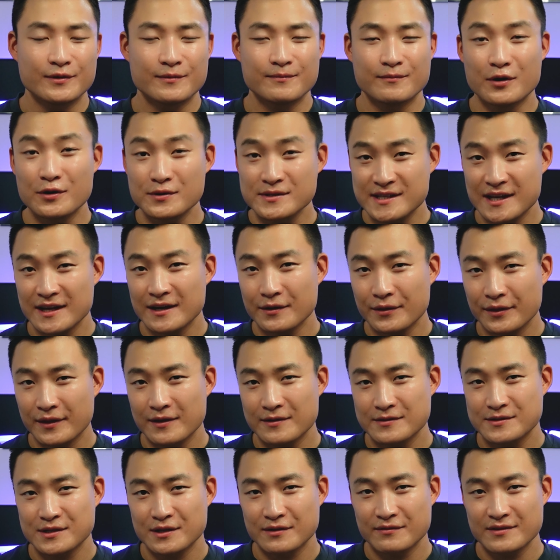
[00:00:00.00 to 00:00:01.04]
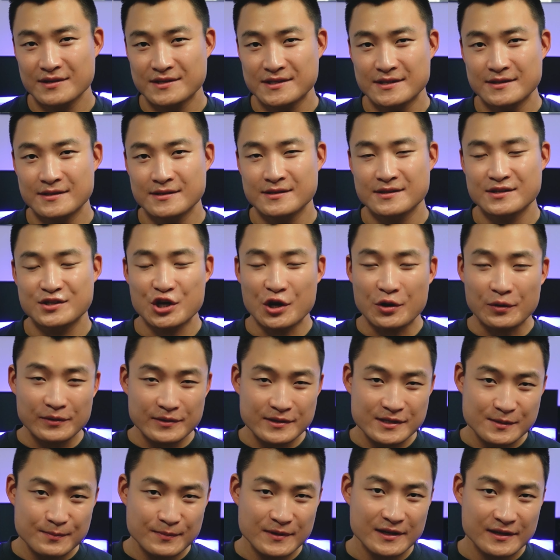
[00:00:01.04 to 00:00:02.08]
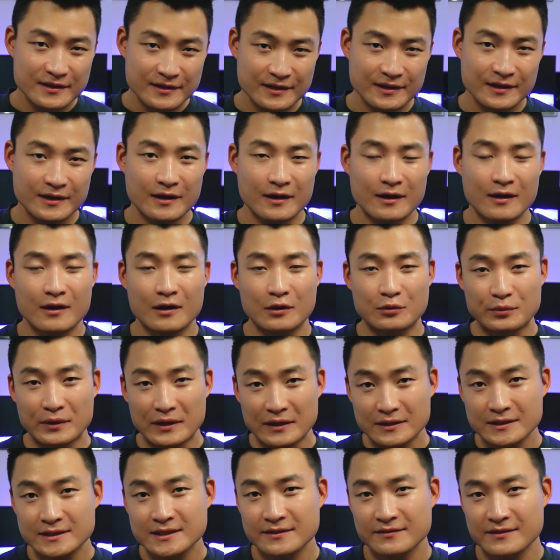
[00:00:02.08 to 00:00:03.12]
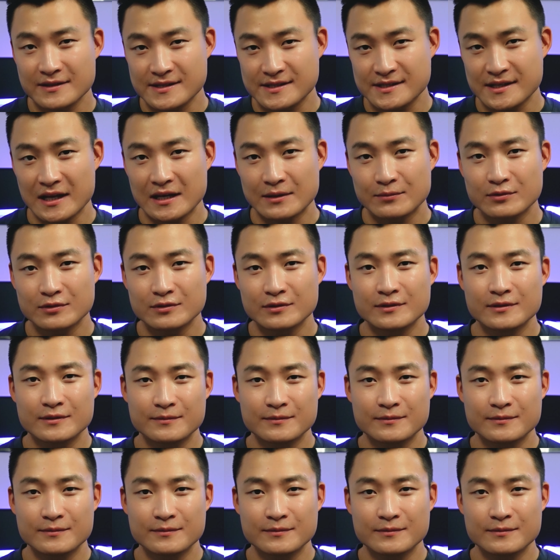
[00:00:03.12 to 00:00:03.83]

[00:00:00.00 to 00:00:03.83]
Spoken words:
Most healthcare services, generally speaking, are relatively stable.